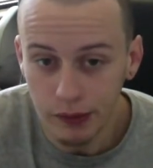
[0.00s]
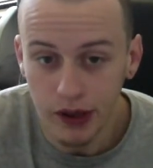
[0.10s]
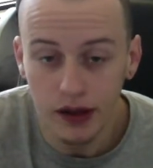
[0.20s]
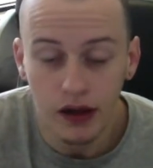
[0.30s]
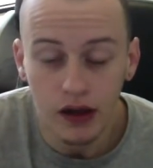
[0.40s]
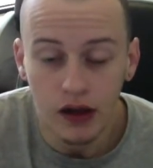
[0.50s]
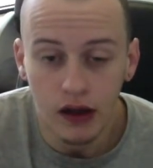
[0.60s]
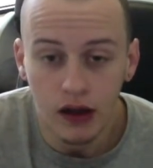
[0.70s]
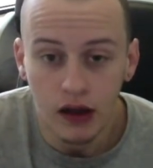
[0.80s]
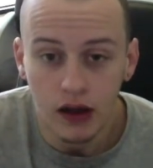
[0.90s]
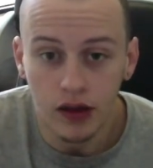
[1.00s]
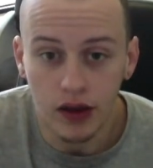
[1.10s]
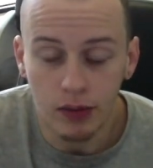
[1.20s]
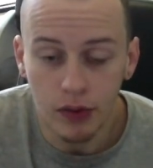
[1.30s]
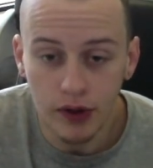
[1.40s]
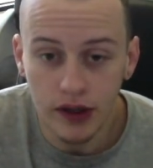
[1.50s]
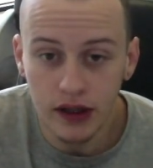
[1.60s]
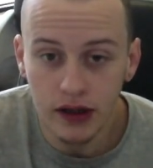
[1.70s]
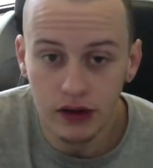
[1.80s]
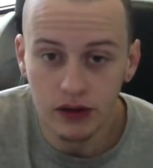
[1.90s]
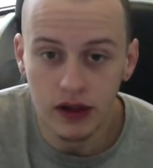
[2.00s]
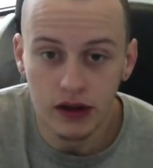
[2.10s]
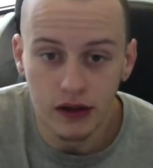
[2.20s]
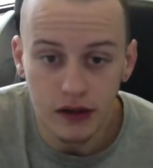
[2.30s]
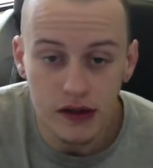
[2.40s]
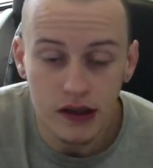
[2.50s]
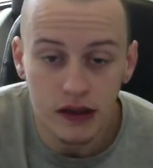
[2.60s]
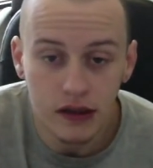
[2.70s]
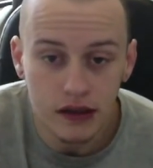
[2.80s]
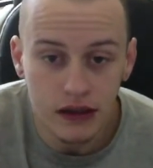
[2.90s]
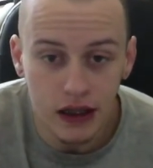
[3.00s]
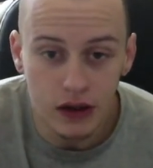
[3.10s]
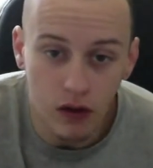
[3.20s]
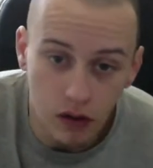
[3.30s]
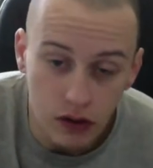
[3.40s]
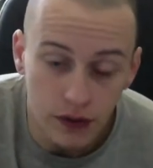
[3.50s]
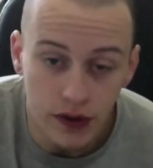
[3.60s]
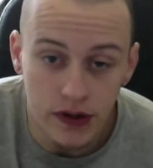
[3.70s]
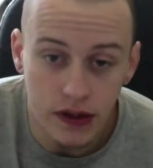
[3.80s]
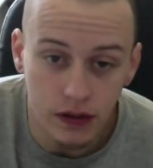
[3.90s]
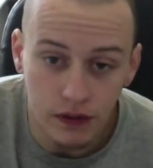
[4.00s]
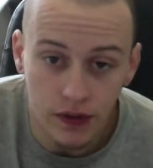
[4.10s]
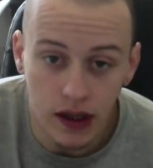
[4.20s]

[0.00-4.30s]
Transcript: But the important thing to do is set goals for yourself.